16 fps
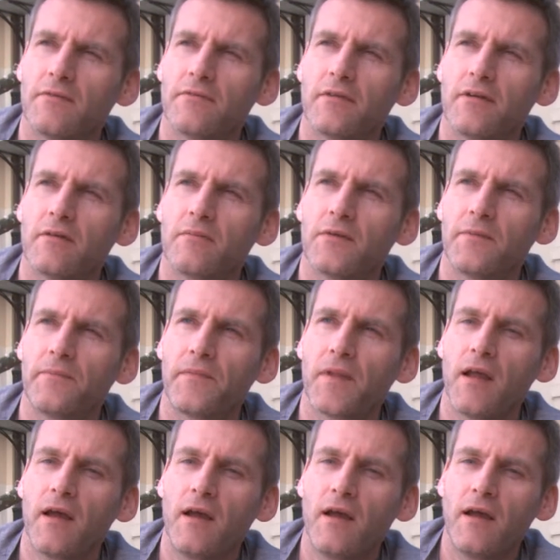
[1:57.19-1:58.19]
environment
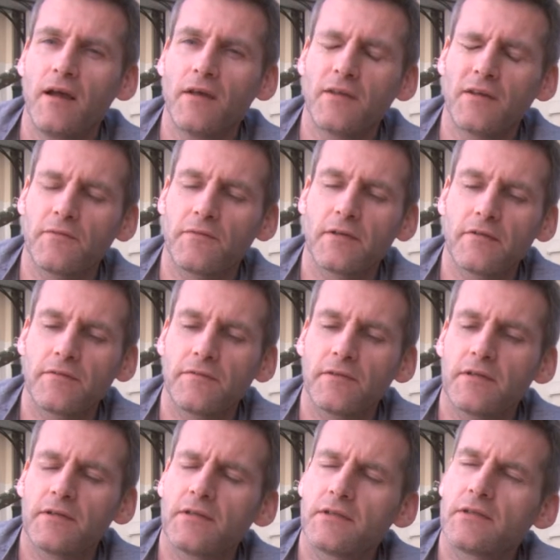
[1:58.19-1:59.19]
that for the
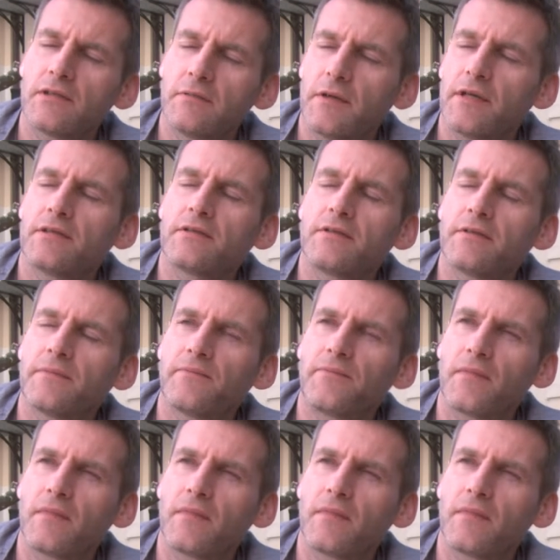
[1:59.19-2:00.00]
first semester,